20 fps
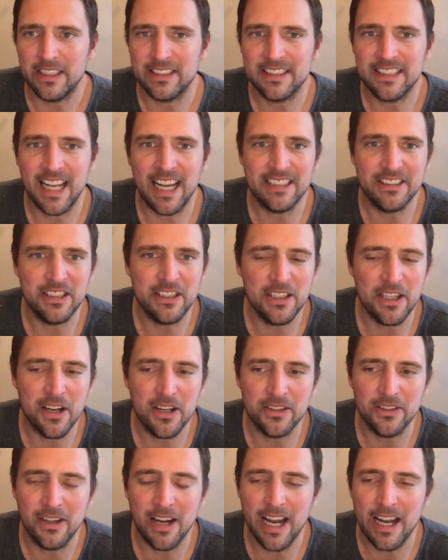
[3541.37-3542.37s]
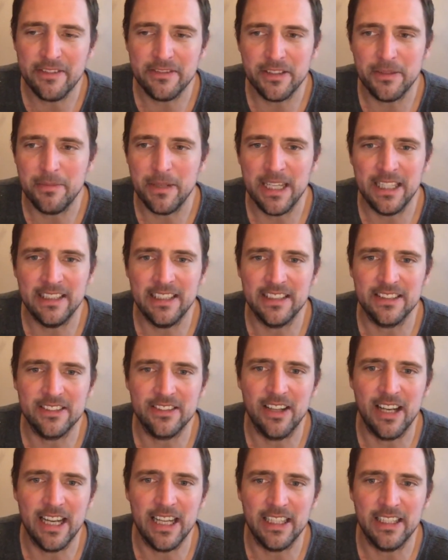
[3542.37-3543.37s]
sketchy young life to being this
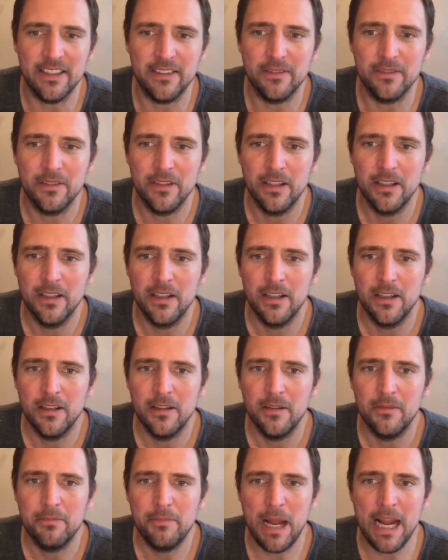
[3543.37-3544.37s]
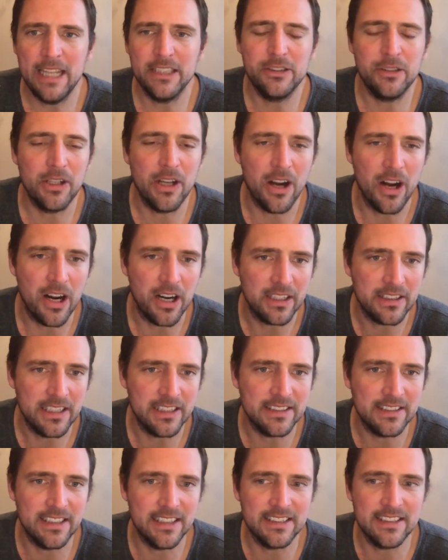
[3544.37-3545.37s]
like patriarch,
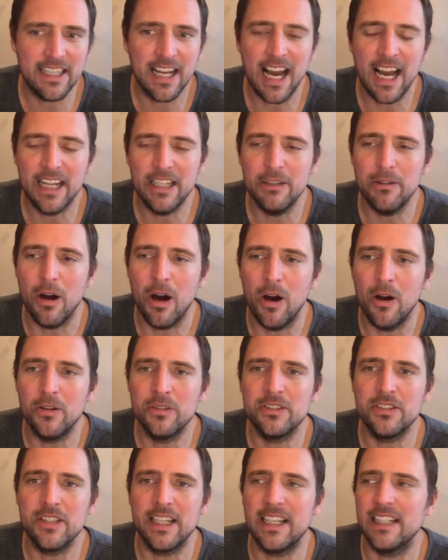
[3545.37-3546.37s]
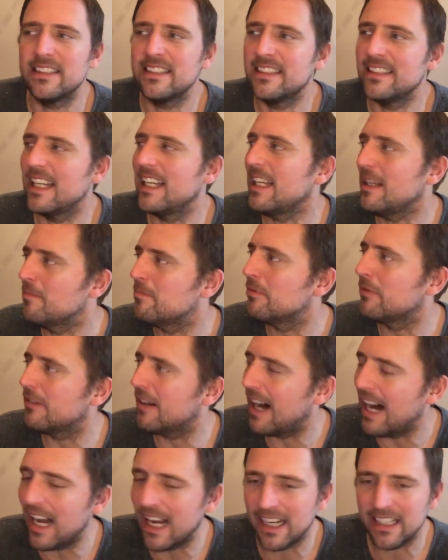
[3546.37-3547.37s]
this this guy who owns like a city
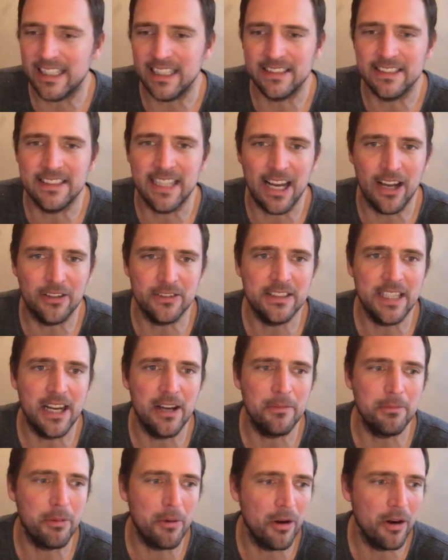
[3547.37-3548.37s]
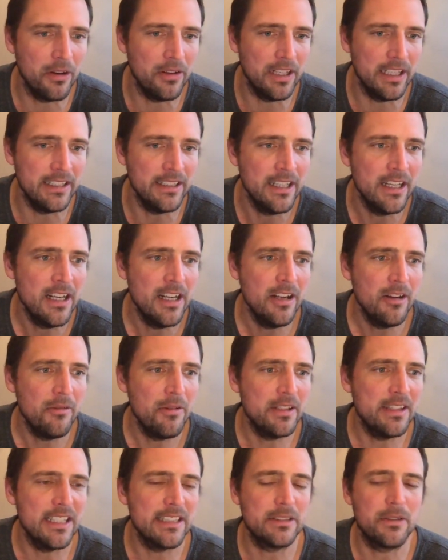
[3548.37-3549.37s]
block in downtown Portland
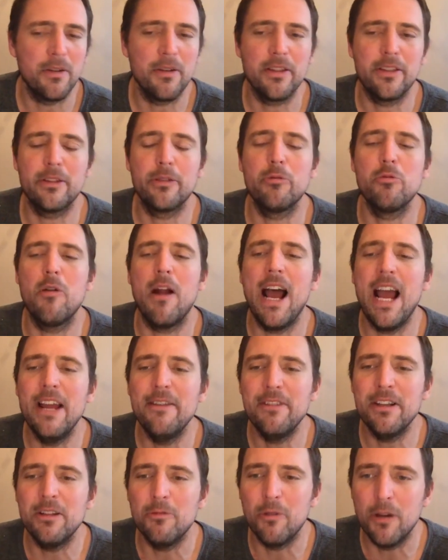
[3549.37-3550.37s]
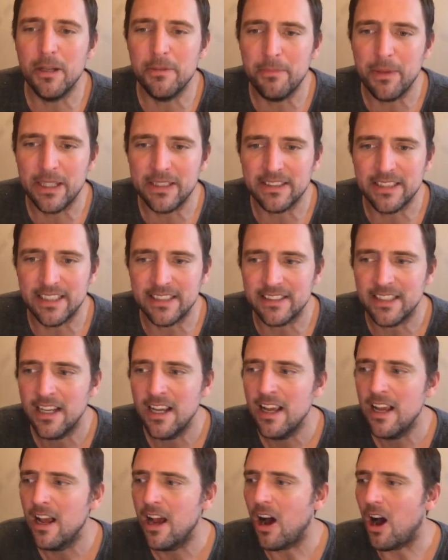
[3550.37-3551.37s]
with this thriving wood business
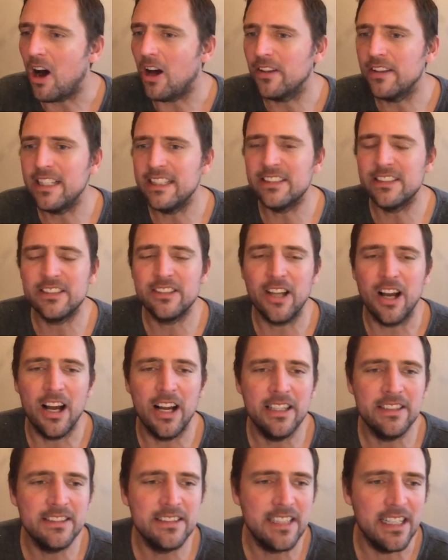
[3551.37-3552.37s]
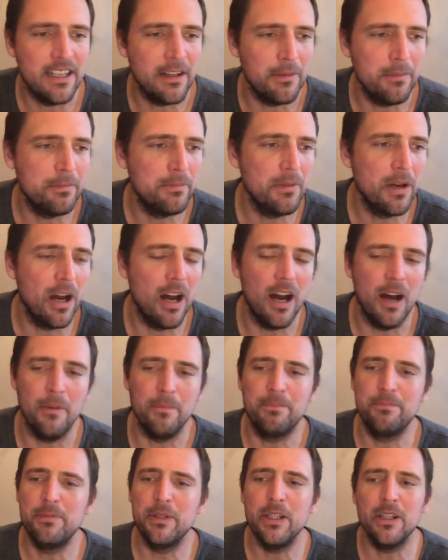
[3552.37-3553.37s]
all these sons and a uh,
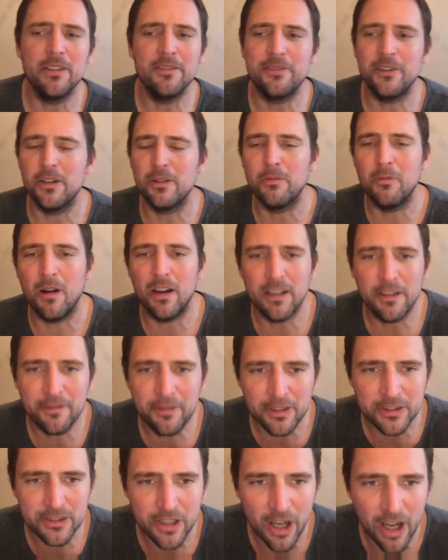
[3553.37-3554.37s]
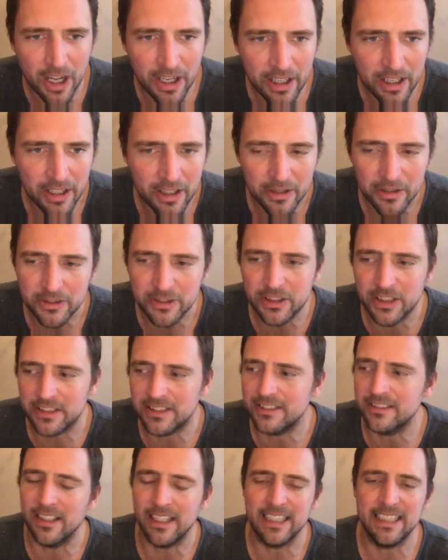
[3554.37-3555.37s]
beautiful and wonderful daughter who's
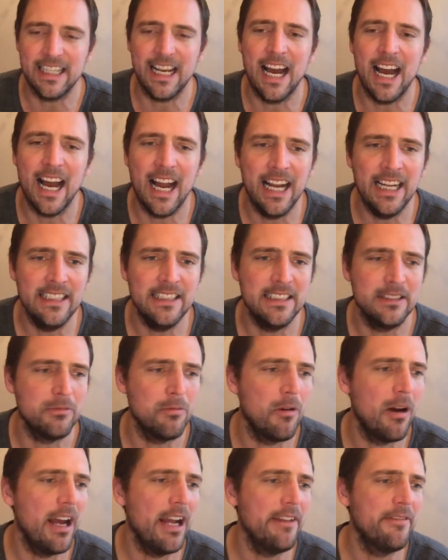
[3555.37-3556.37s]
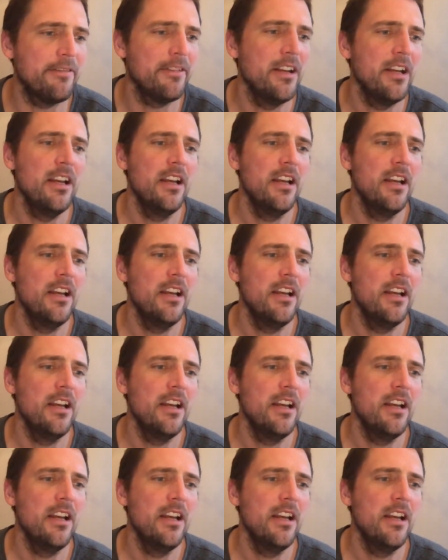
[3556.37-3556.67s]
just like kind. His wife